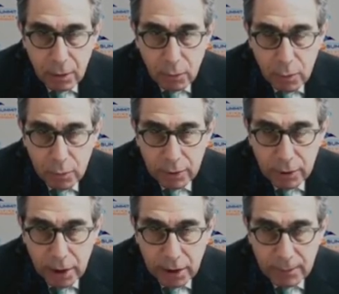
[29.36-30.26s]
When we're
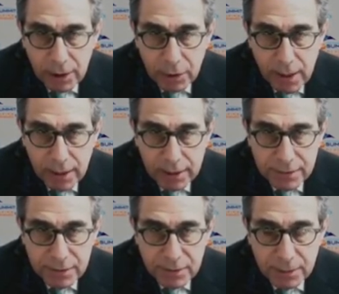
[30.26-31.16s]
talking about chronic
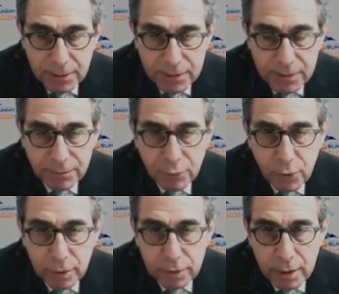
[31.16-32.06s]
instability, it's
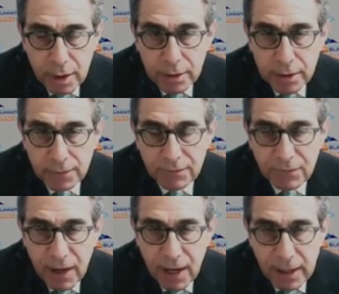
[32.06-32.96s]
important to
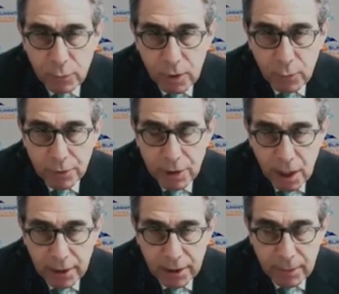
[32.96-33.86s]
define what we're
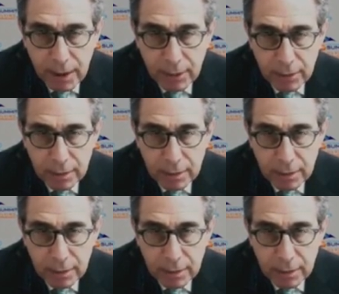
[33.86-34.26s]
talking about.